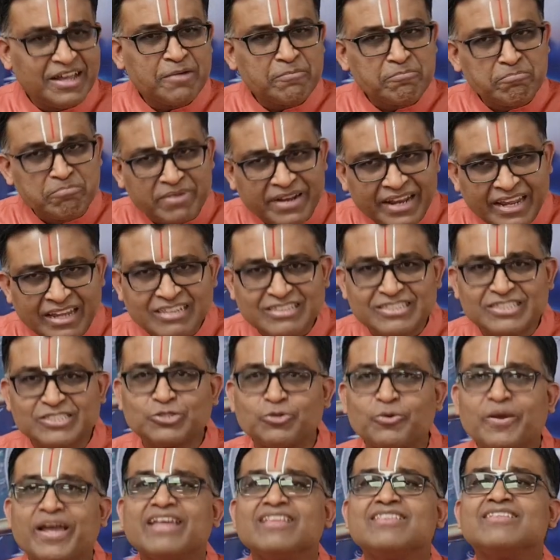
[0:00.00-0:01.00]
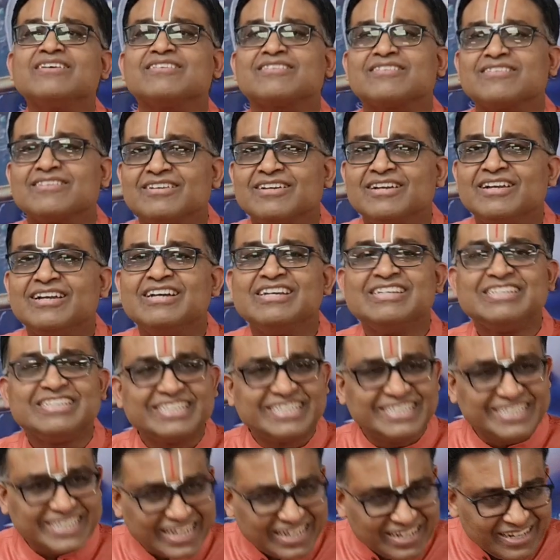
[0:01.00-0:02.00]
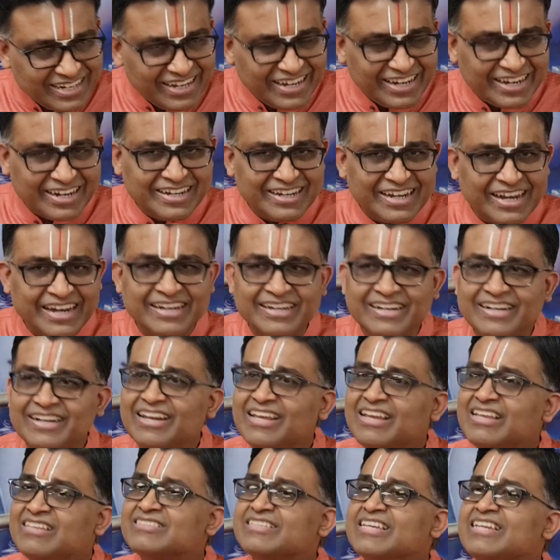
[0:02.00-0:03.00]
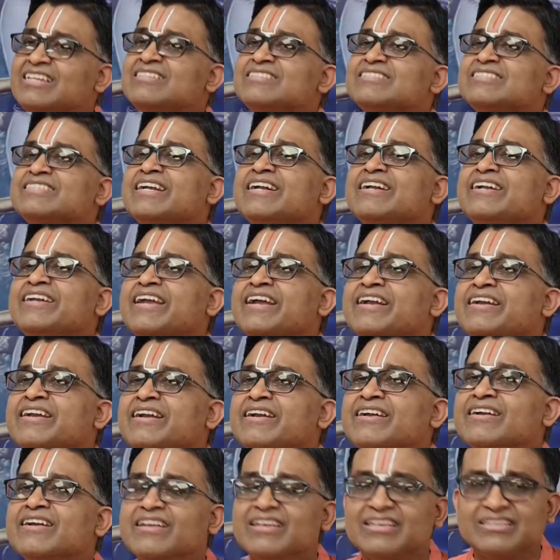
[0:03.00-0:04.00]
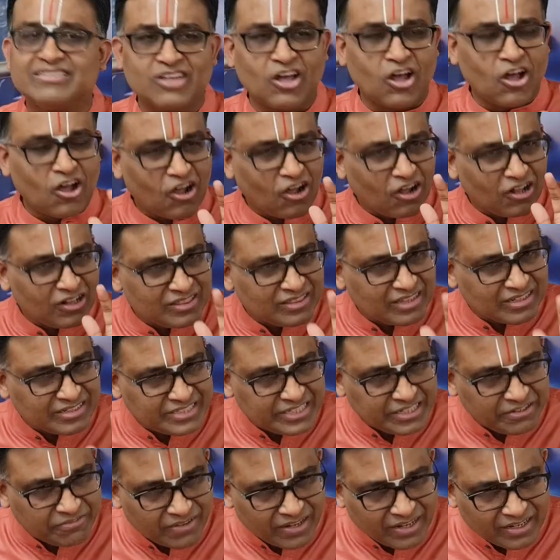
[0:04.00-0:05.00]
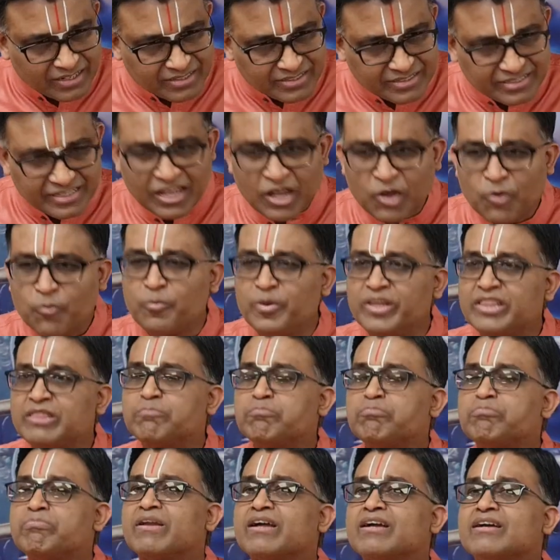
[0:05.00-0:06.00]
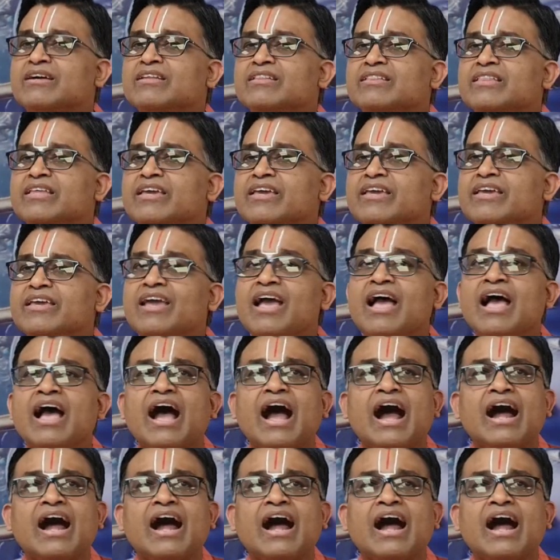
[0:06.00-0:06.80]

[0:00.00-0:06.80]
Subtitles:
brings together sentient entities, insentient entities, all the jivas with Prakriti,